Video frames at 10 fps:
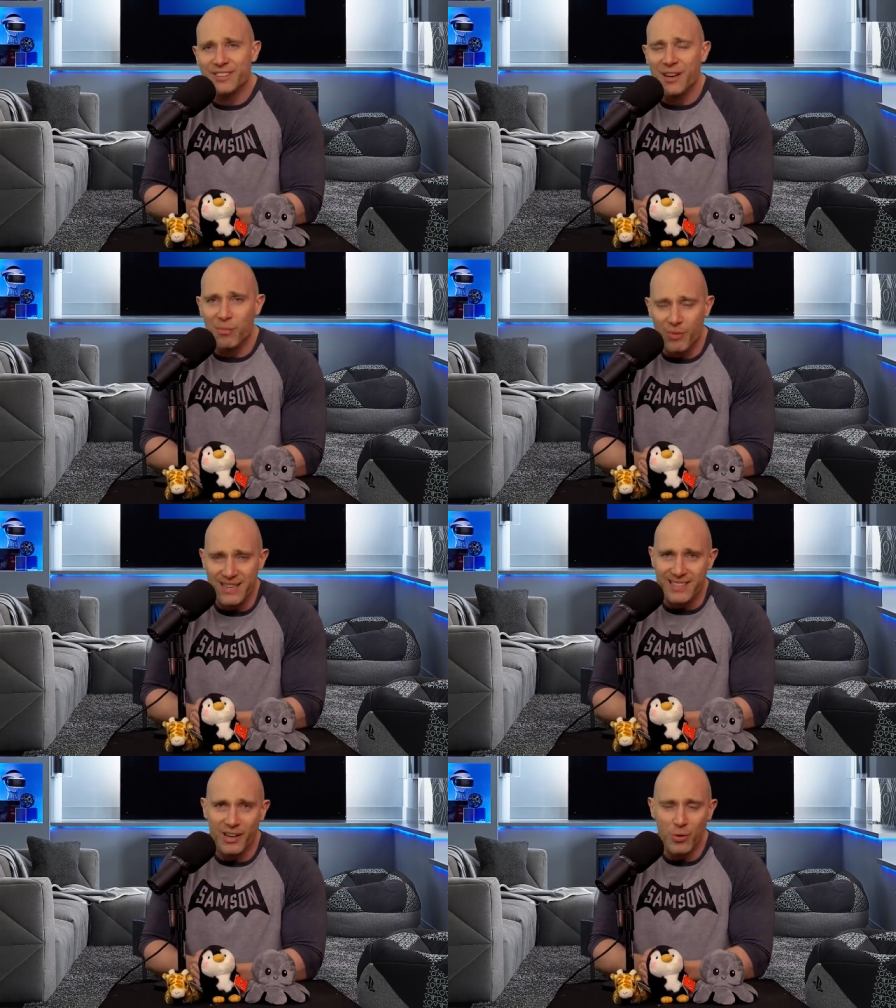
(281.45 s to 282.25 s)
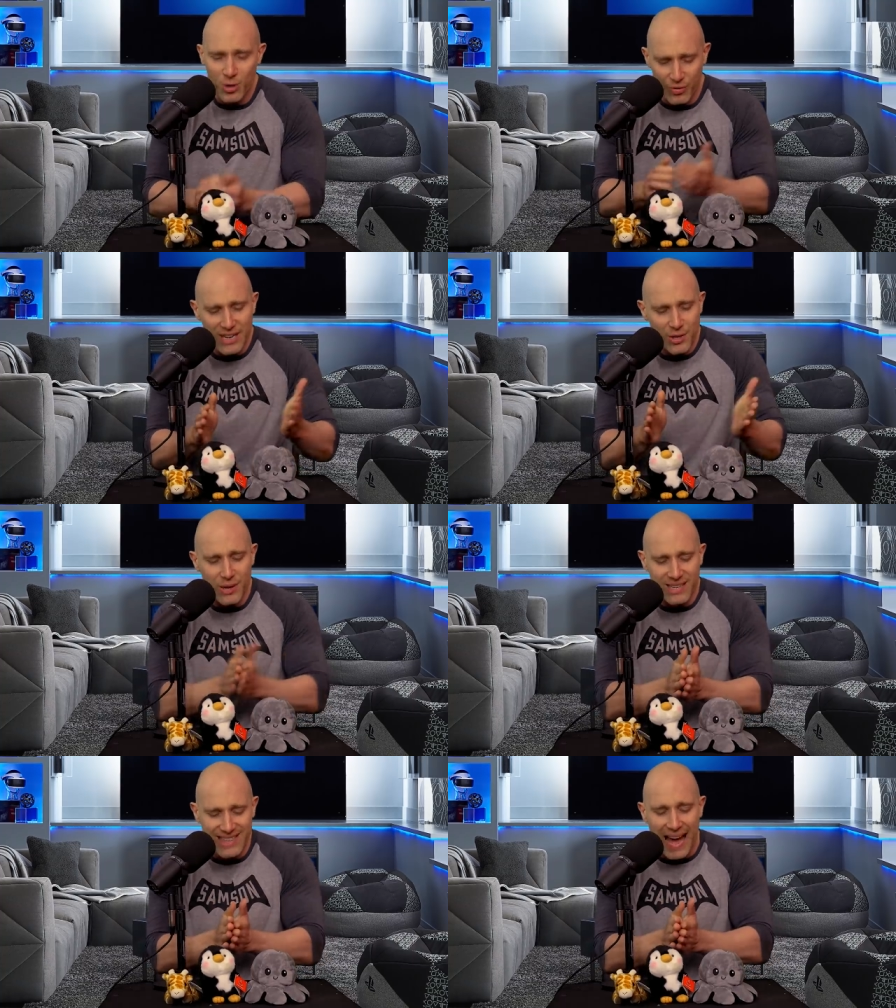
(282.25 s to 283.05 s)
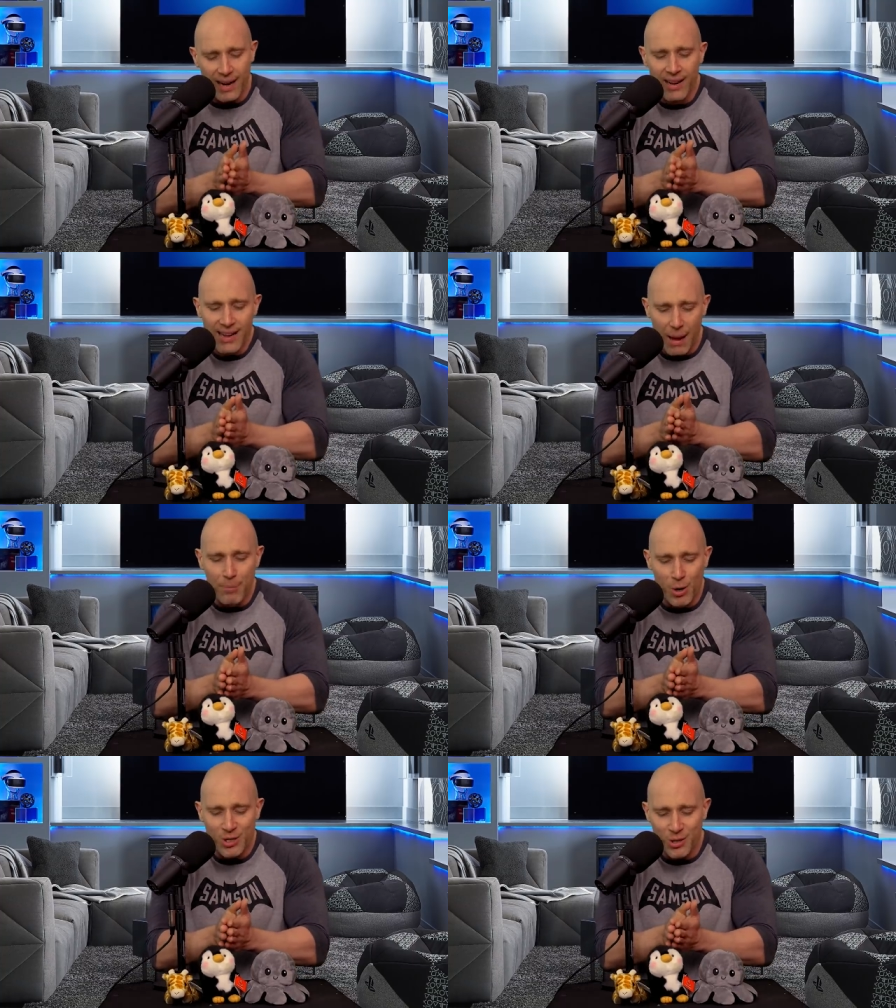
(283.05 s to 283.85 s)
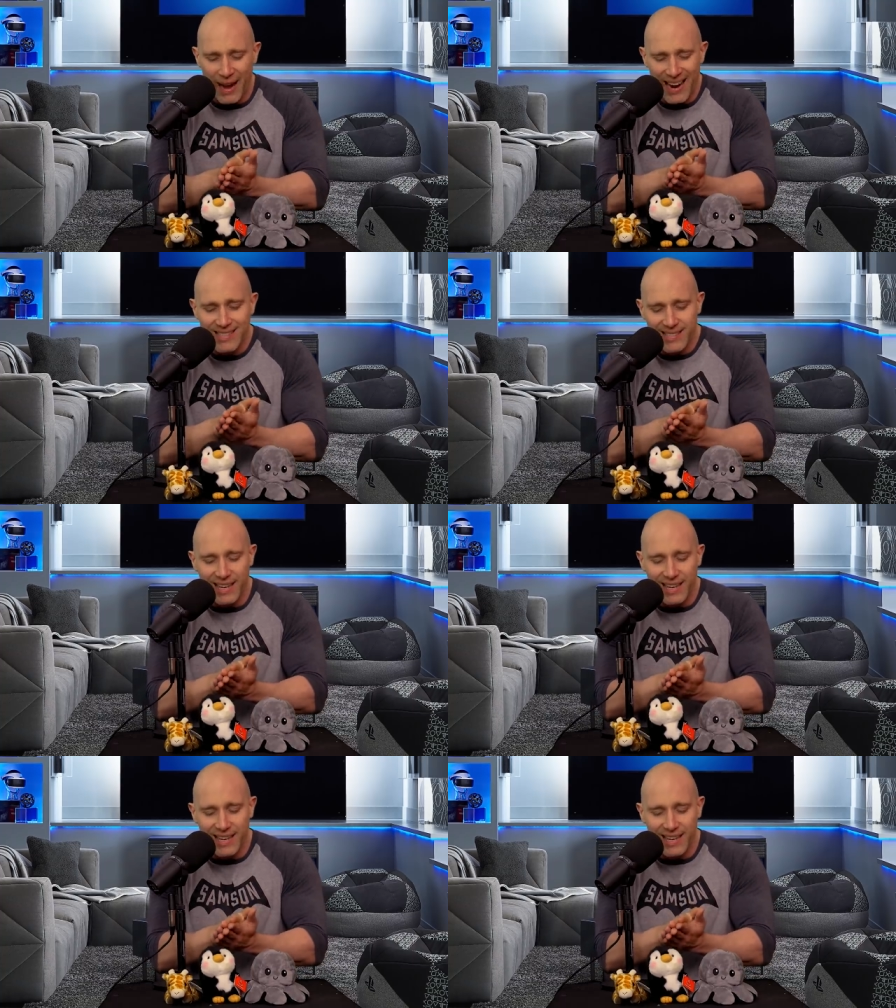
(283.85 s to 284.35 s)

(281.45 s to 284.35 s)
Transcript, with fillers: for some reason. And all you're really doing is that and pushing your hands